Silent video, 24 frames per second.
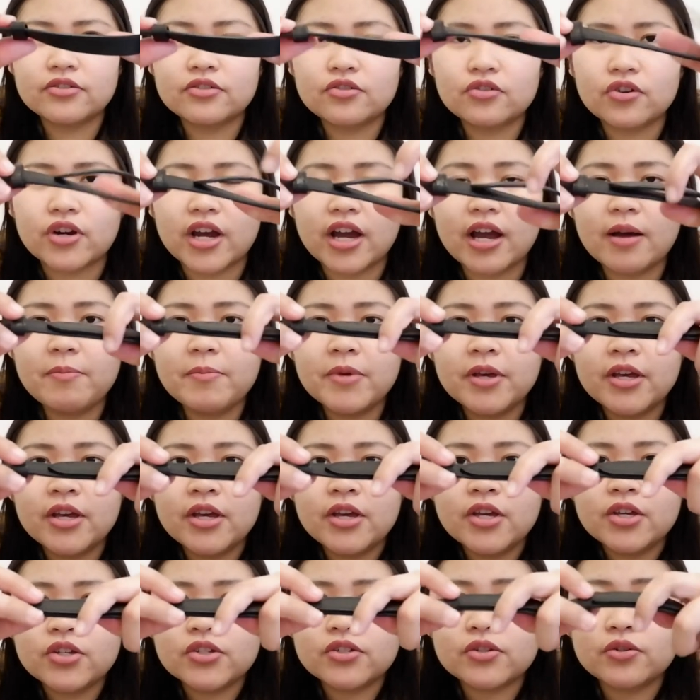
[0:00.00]
strap
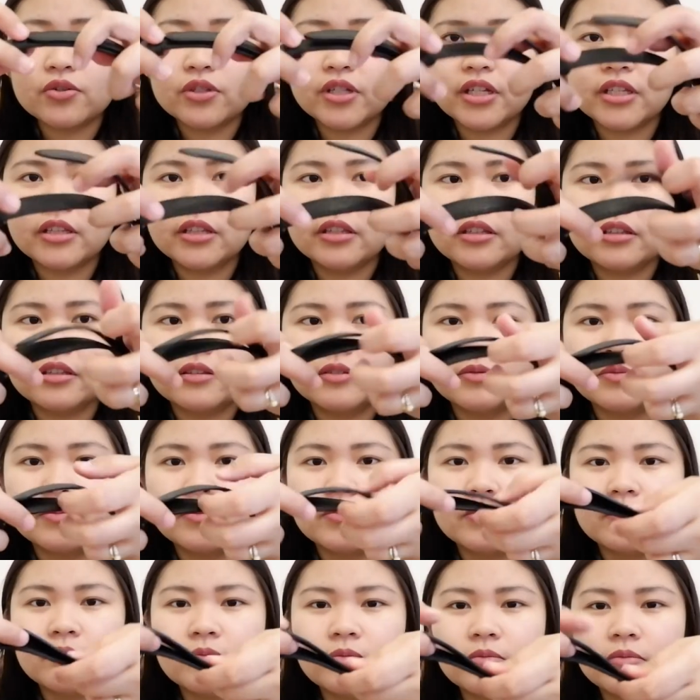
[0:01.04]
so that
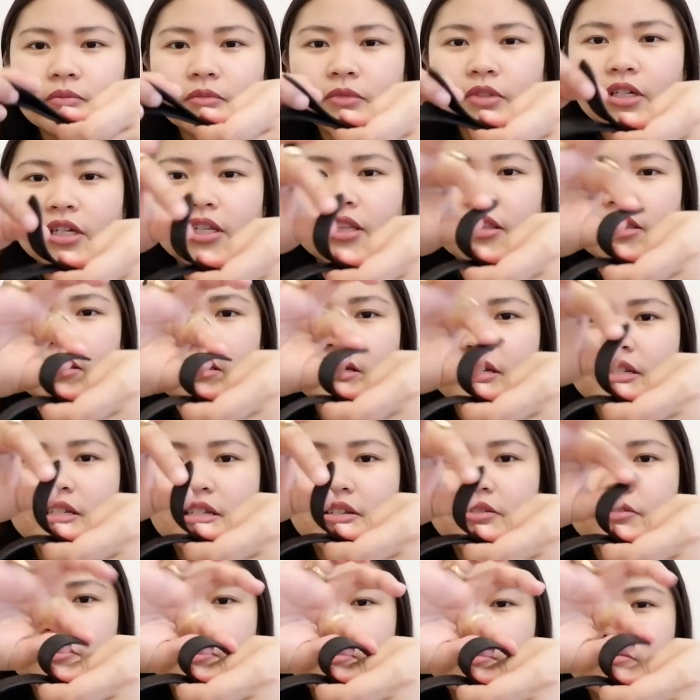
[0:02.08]
it
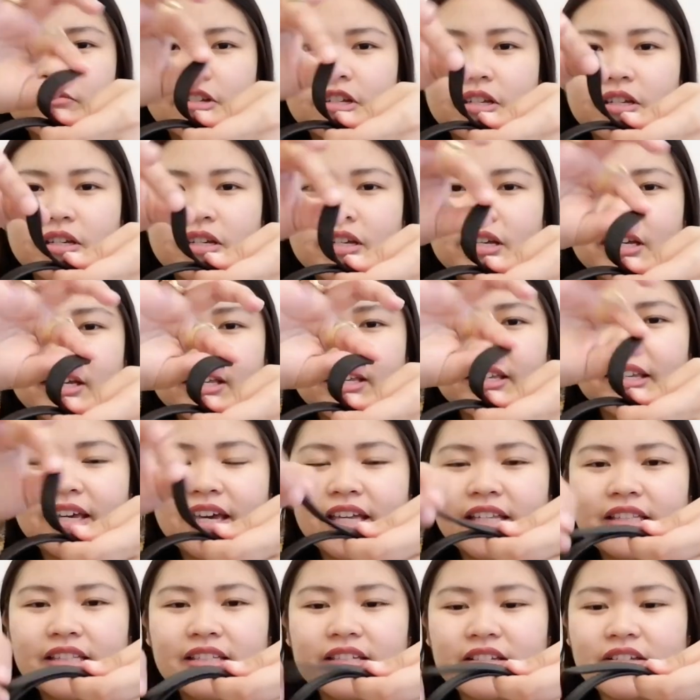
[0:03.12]
doesn't
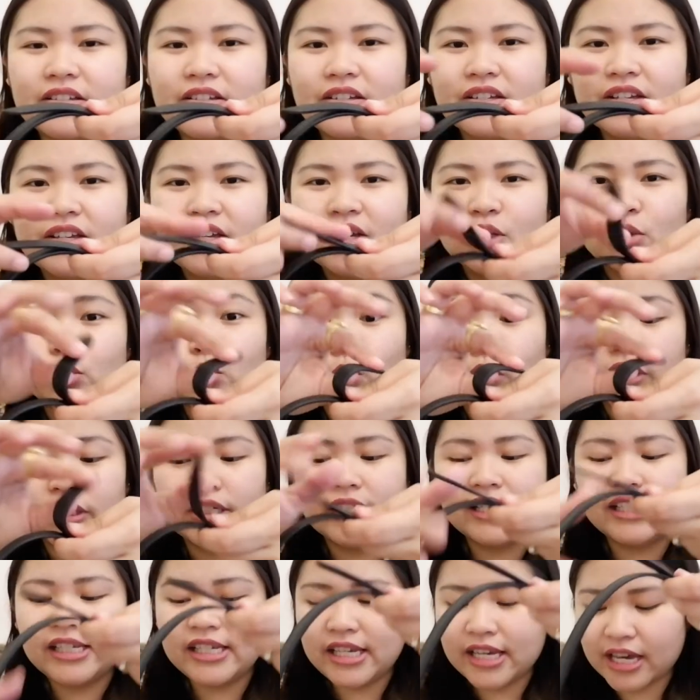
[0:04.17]
get
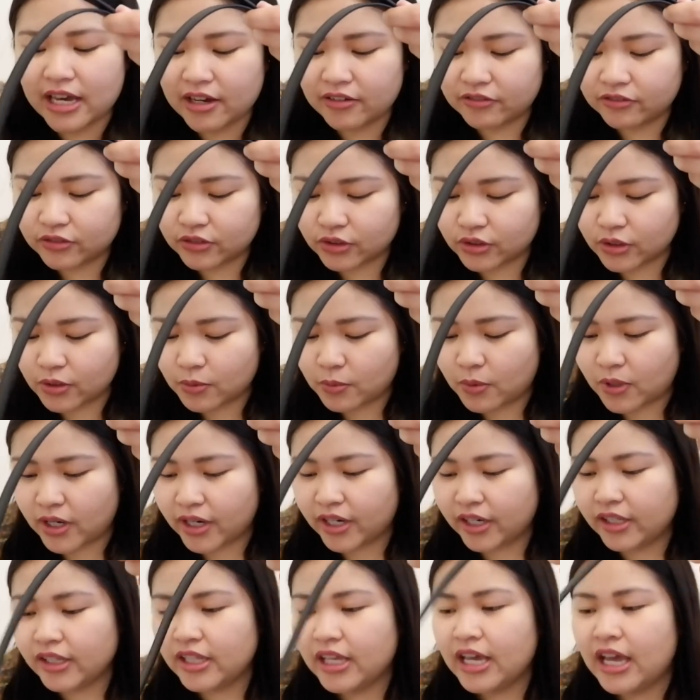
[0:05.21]
twirly after a
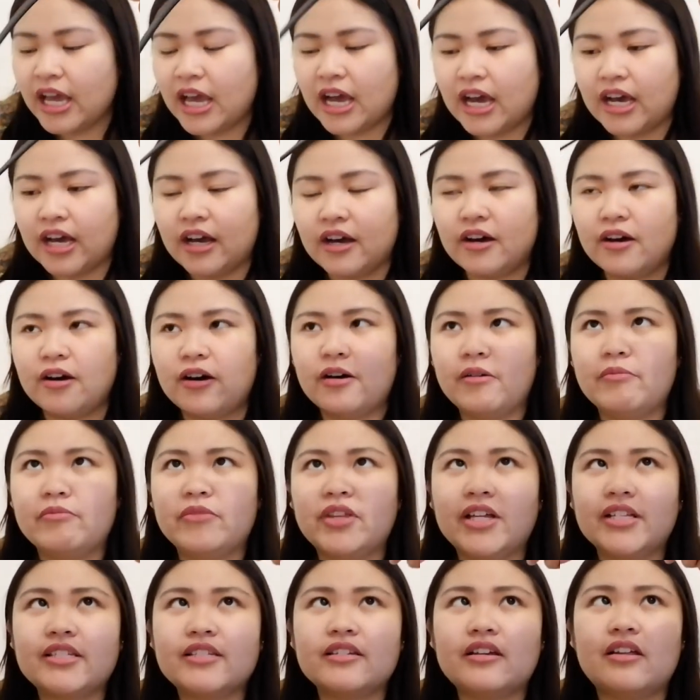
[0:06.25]
while. Um,
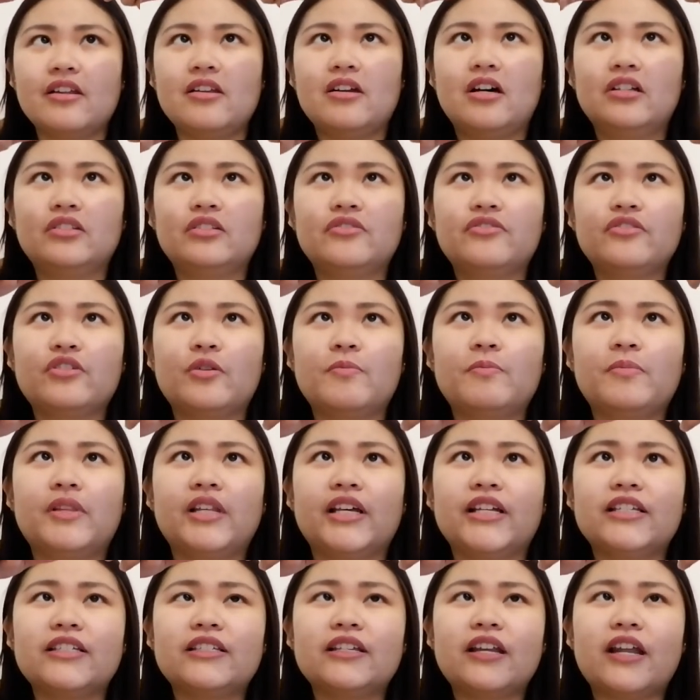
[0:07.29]
that's a lot of
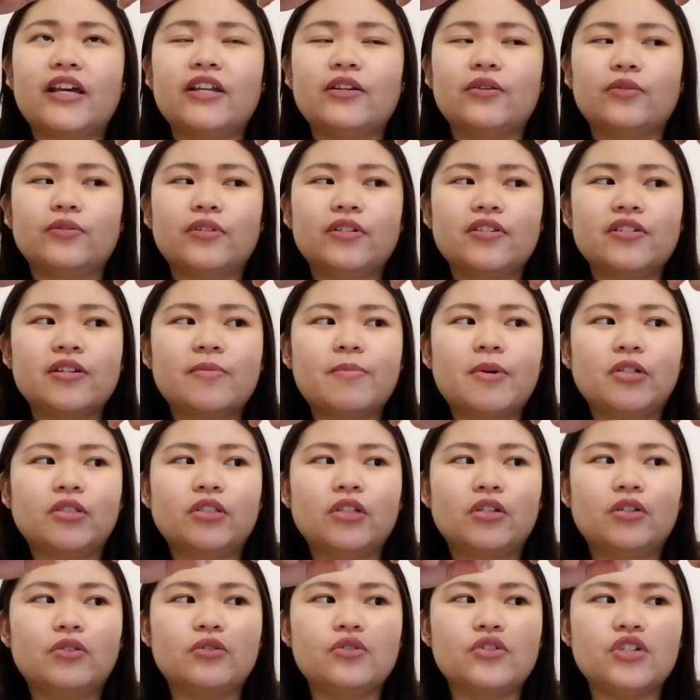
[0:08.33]
complaints that I notice about
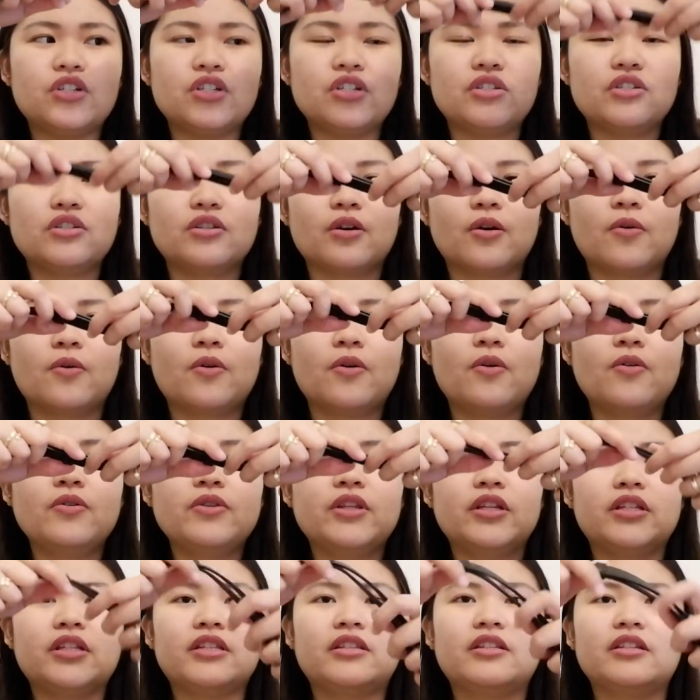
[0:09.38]
the Gucci Soho,
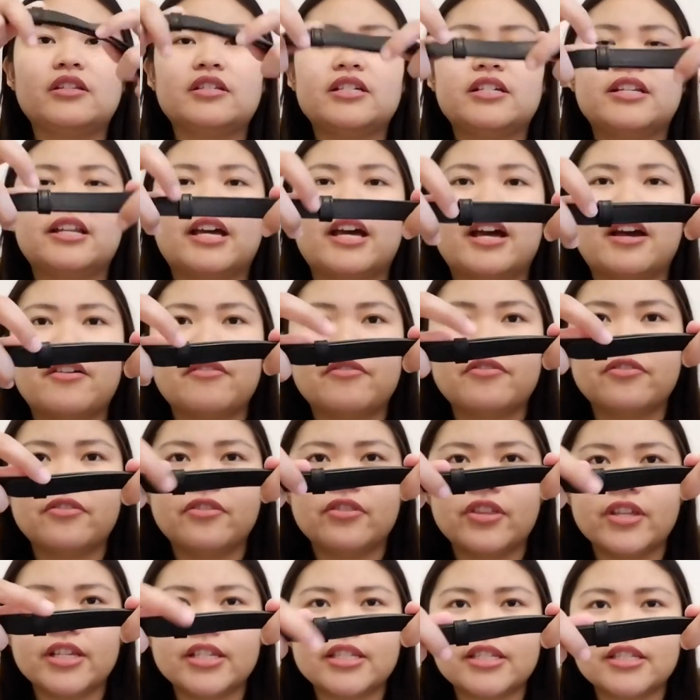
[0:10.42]
that it doesn't have
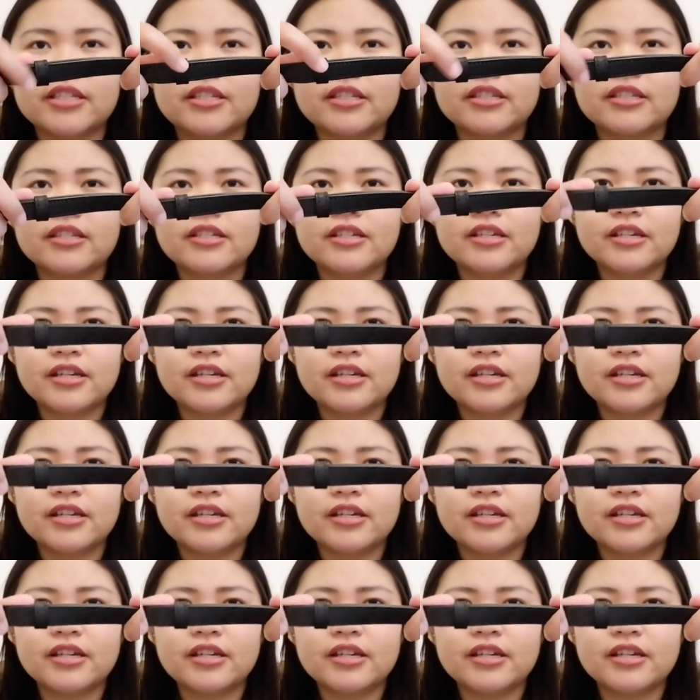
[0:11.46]
this.